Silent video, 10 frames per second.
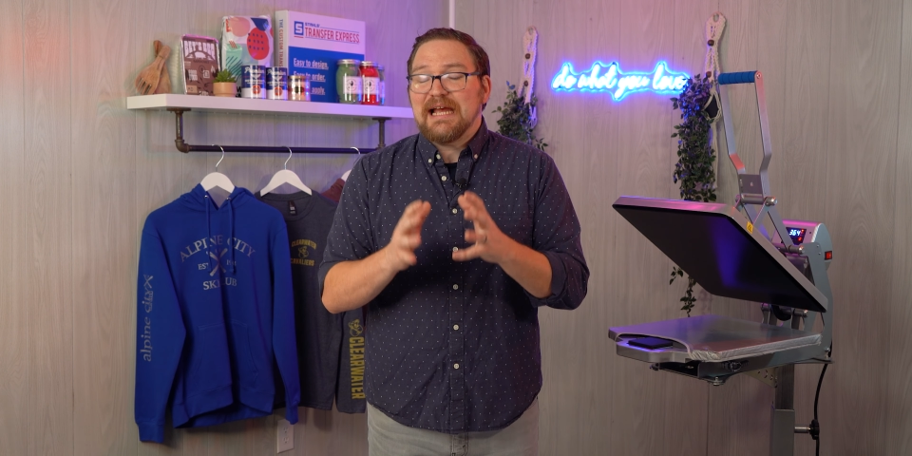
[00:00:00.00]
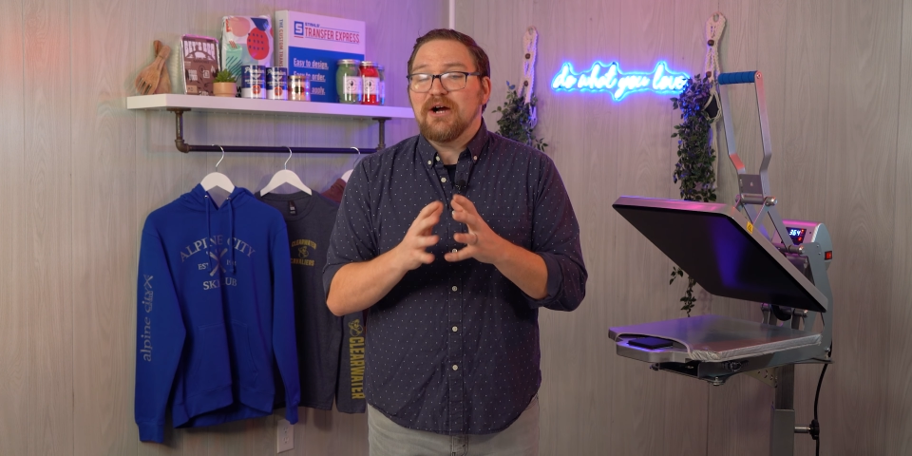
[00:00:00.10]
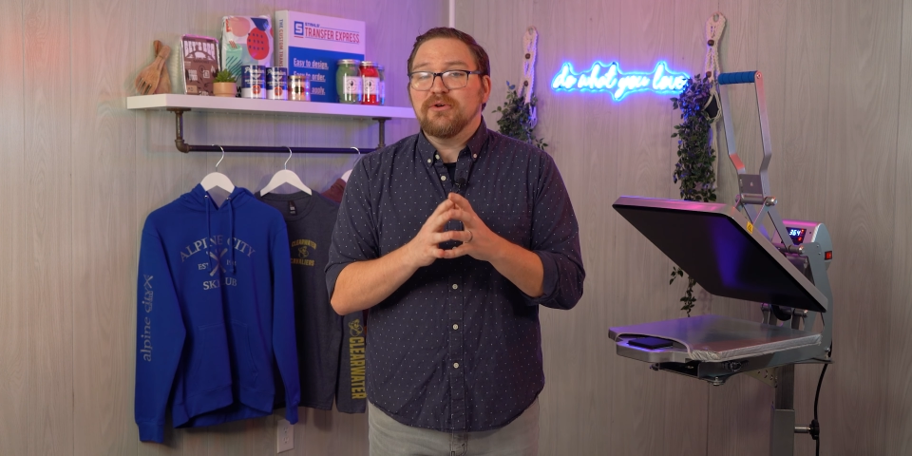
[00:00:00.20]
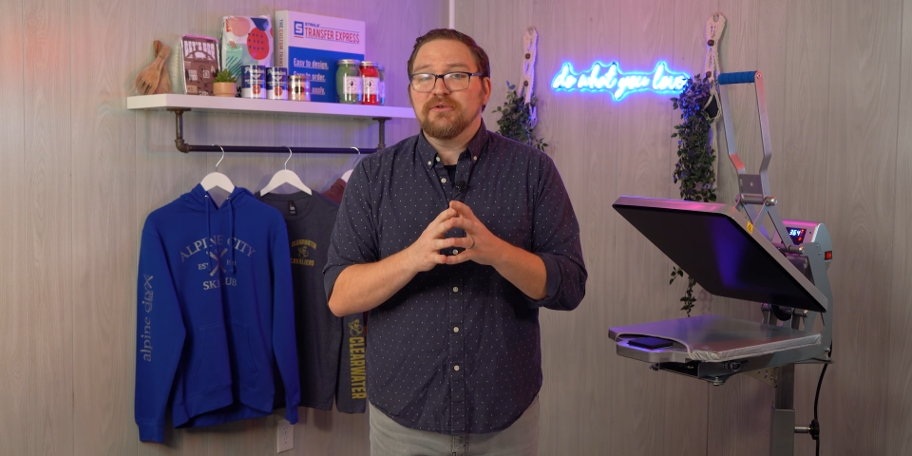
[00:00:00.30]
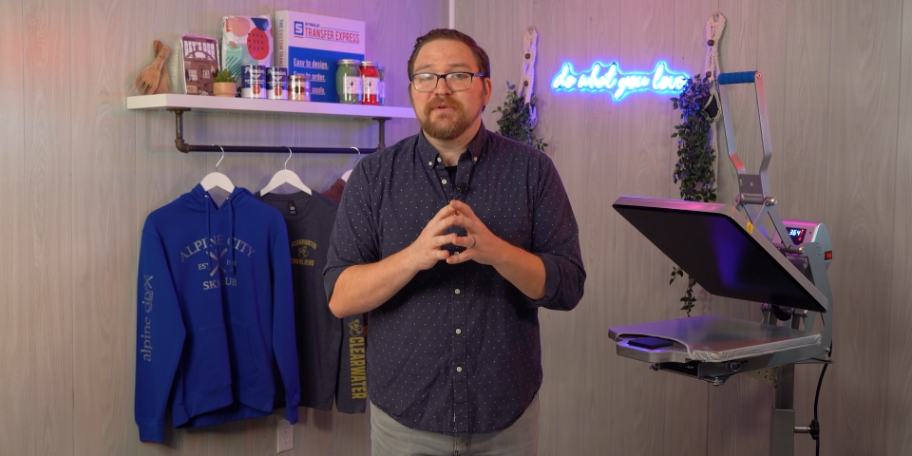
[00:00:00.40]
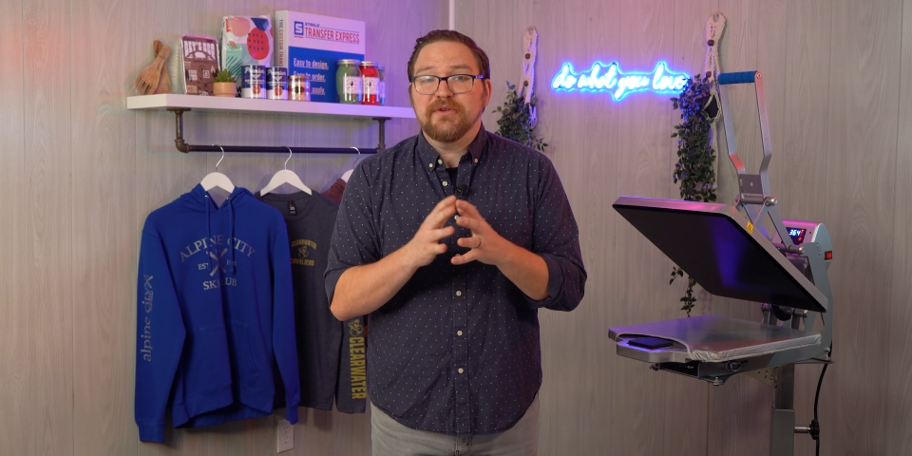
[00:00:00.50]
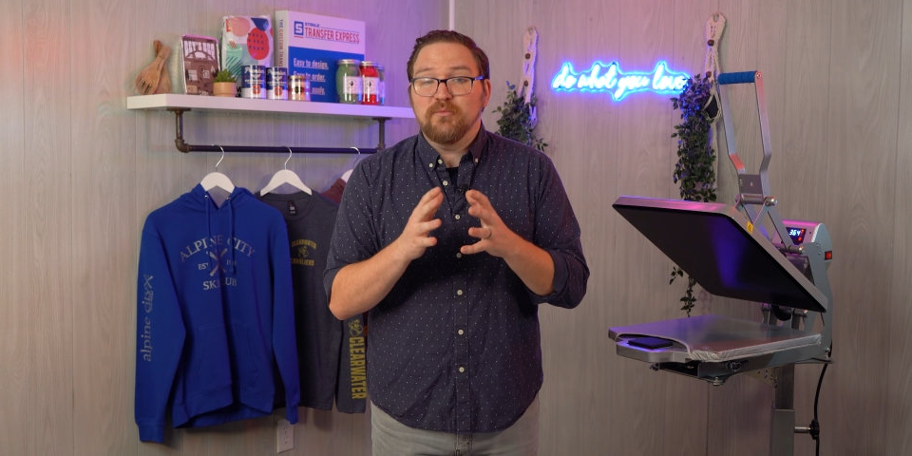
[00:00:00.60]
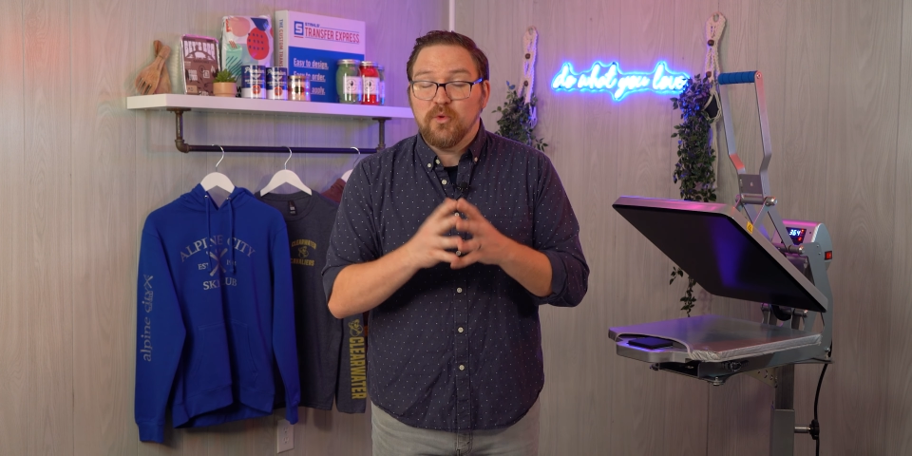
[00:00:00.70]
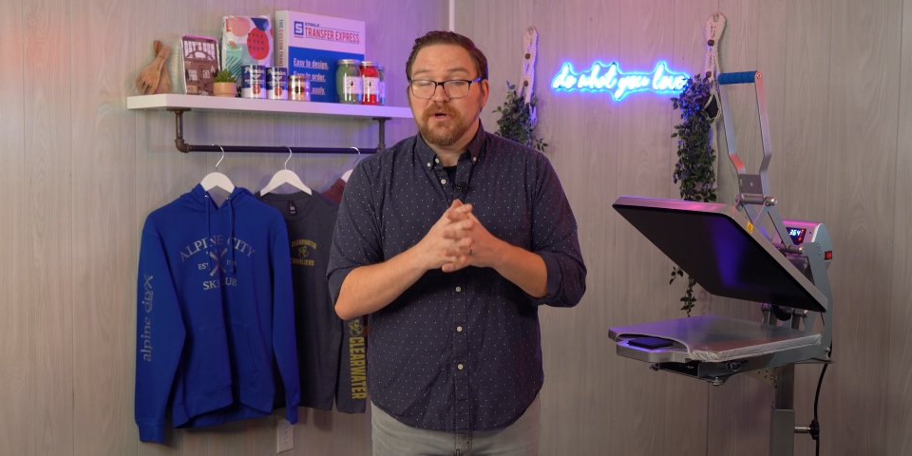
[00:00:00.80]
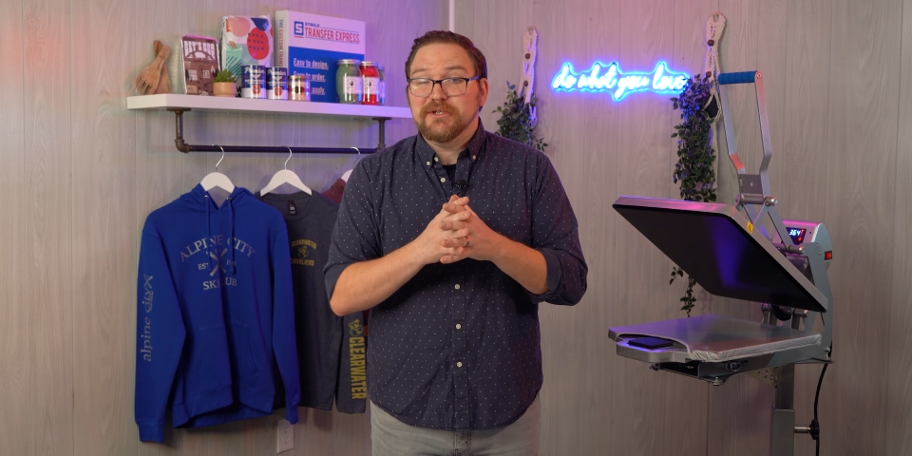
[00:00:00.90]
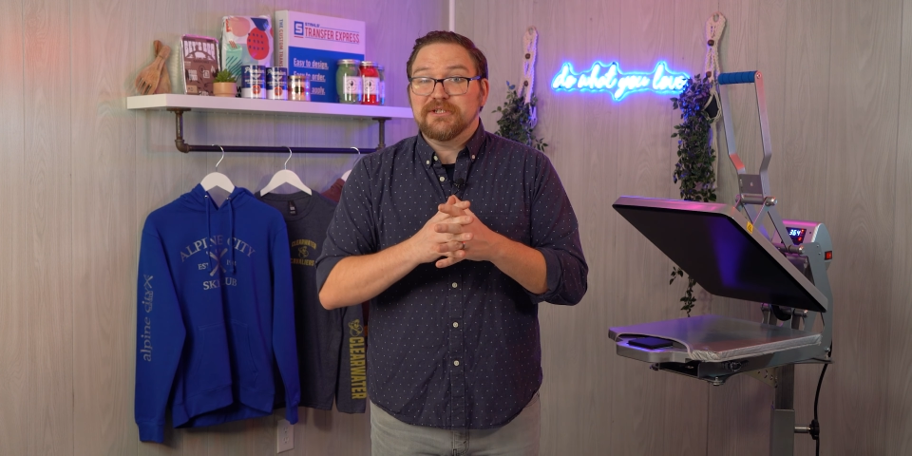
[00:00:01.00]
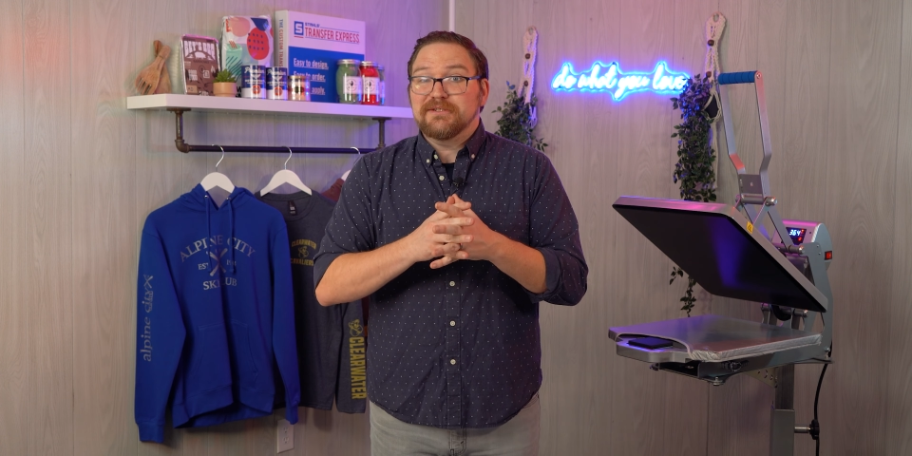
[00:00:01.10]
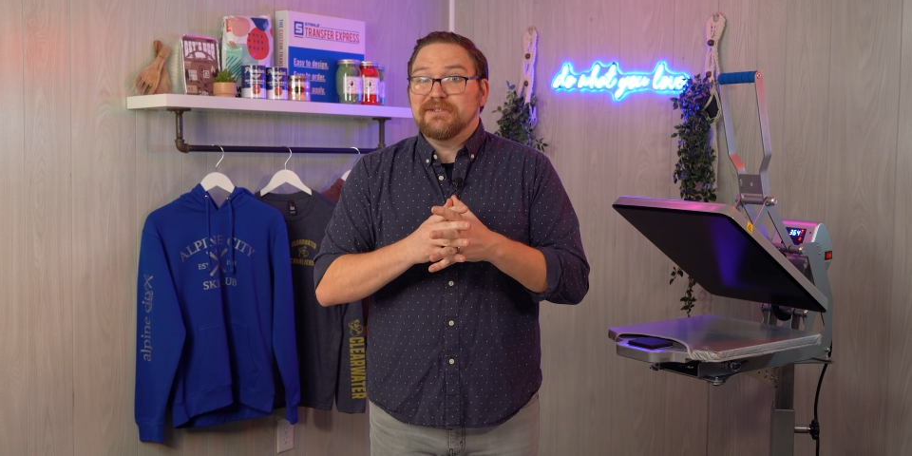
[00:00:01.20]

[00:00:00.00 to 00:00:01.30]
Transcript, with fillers: algorithm works.